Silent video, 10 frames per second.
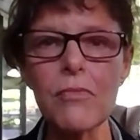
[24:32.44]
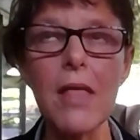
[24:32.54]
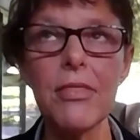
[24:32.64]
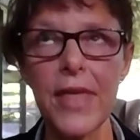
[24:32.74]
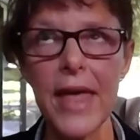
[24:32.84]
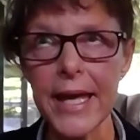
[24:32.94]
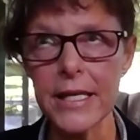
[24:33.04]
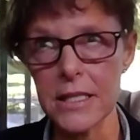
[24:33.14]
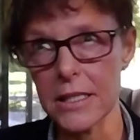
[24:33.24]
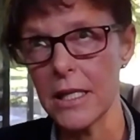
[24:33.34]

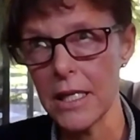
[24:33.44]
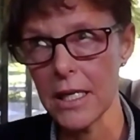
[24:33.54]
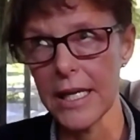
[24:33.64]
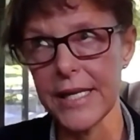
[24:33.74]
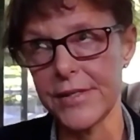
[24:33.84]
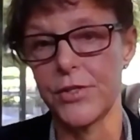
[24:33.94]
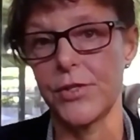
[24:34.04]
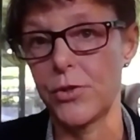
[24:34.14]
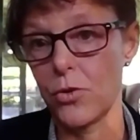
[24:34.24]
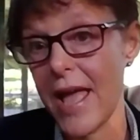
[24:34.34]
that it's
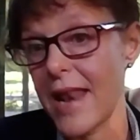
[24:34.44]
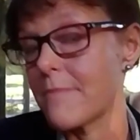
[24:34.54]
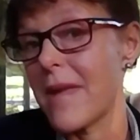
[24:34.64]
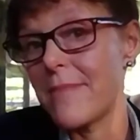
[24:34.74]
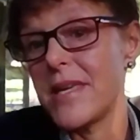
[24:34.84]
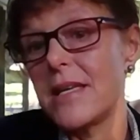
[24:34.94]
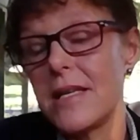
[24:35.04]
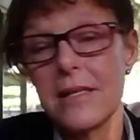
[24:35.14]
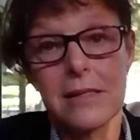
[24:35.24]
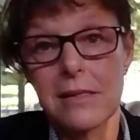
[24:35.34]
just organic, maybe it
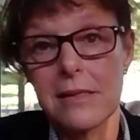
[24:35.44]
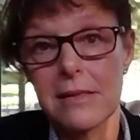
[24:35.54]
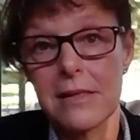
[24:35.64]
is.